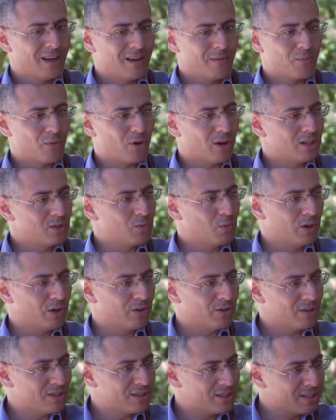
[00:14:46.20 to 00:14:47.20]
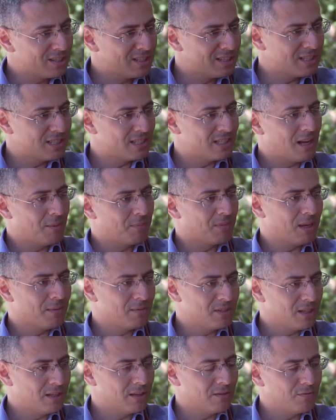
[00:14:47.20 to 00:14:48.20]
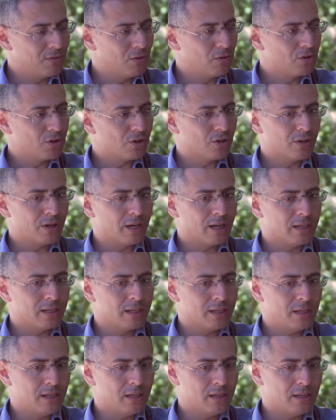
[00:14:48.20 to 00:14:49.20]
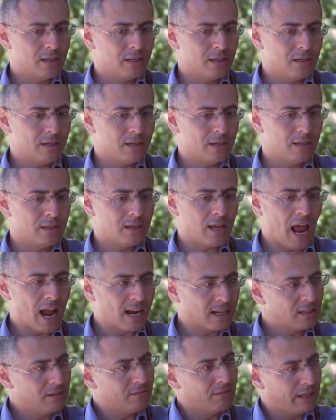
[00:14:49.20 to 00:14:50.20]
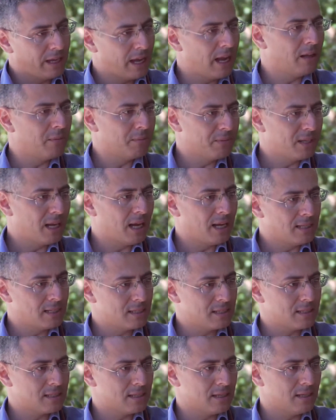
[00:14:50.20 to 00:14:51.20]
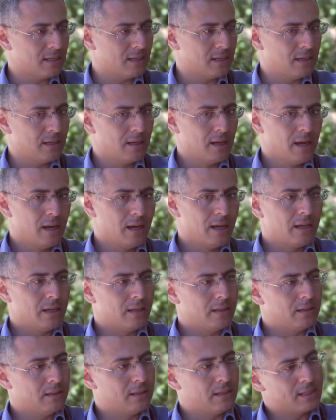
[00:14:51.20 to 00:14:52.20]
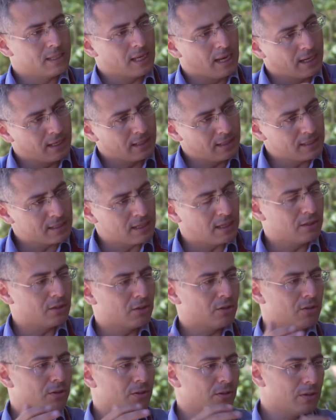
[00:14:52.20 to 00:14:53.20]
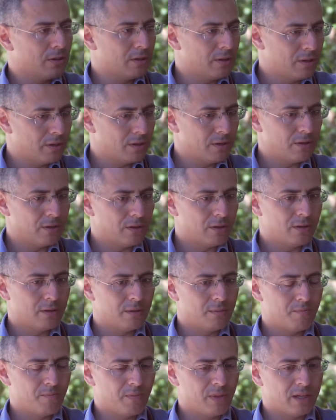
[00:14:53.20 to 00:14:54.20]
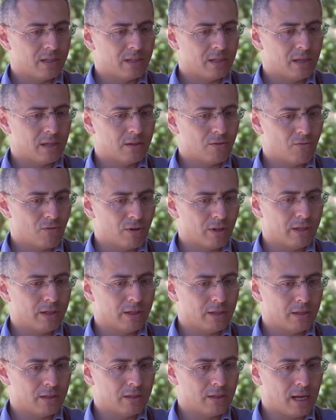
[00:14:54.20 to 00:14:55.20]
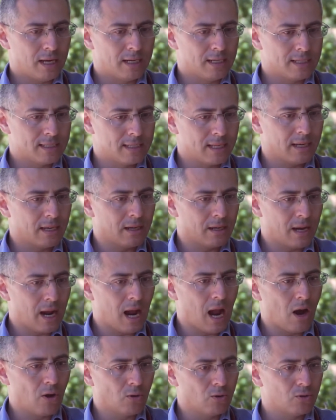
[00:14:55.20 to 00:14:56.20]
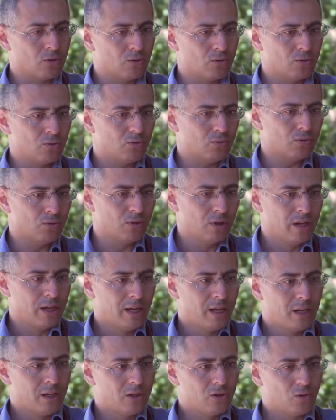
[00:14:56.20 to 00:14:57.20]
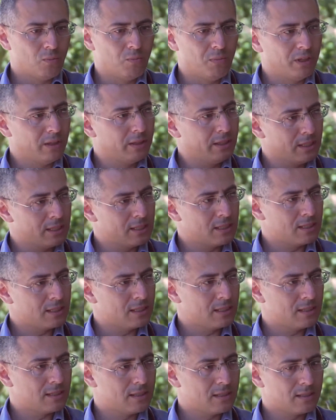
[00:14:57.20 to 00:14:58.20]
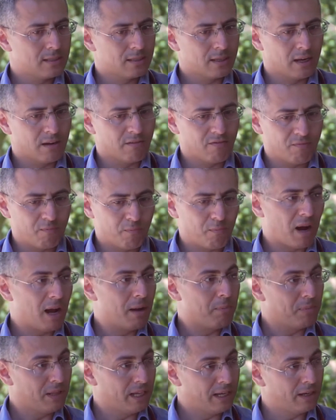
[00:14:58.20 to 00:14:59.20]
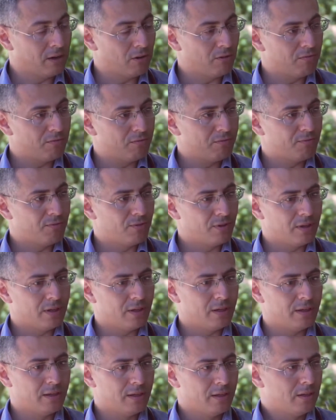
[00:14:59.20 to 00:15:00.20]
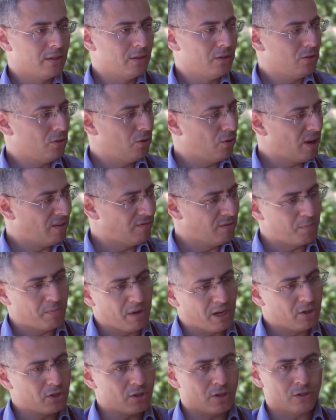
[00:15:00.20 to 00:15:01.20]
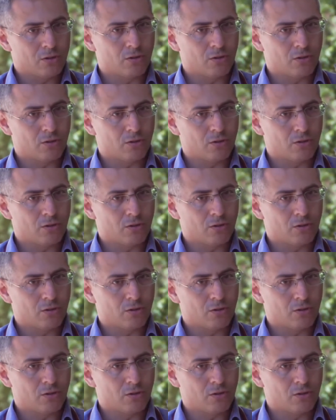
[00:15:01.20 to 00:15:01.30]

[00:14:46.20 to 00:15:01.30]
Prize winners sometimes in the future, and he actively helped us in designing the center and really understanding how to build this kind of pipeline of you have a patient,